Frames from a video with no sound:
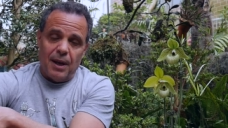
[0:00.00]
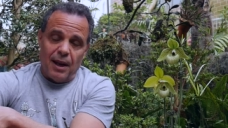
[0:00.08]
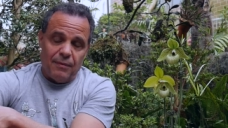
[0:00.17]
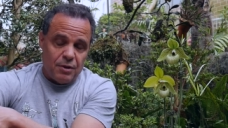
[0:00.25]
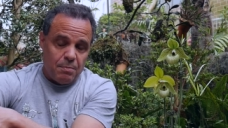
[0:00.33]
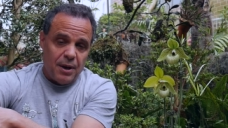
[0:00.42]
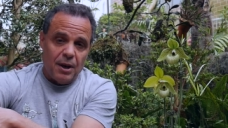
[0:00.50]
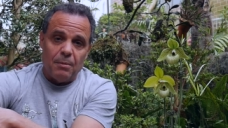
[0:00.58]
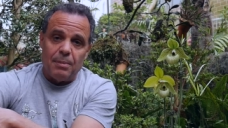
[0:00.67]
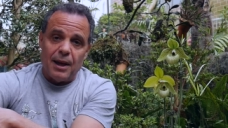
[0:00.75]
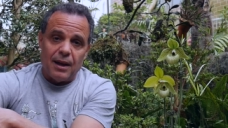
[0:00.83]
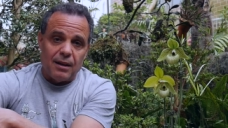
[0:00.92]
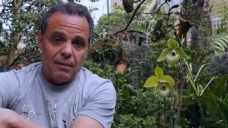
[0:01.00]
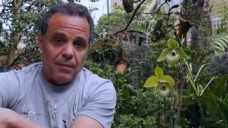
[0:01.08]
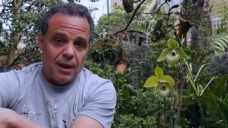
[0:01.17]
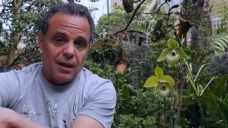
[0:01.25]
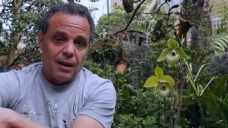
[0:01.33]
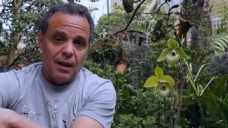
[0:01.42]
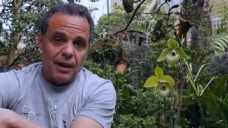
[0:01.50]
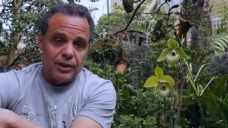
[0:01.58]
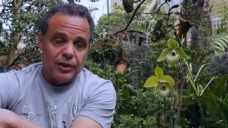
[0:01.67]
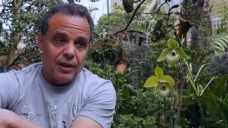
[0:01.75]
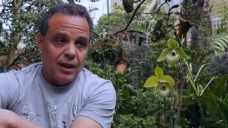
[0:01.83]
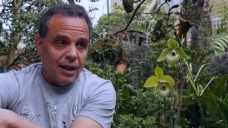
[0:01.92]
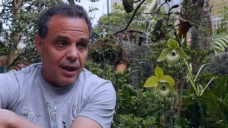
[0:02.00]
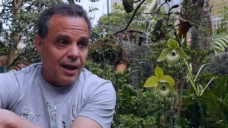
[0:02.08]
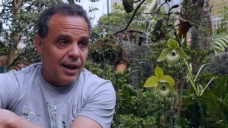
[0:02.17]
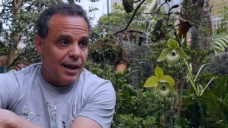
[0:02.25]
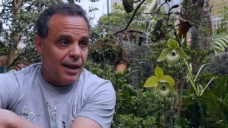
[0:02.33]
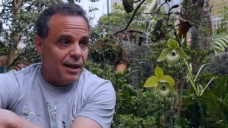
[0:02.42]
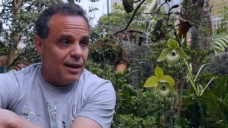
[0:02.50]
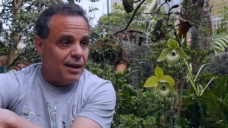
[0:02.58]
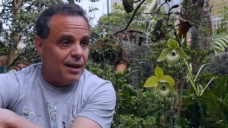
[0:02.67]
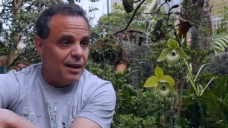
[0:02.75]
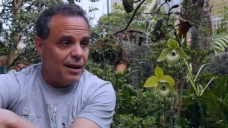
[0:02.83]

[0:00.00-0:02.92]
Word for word: going to have to pare back on my collection a lot. And,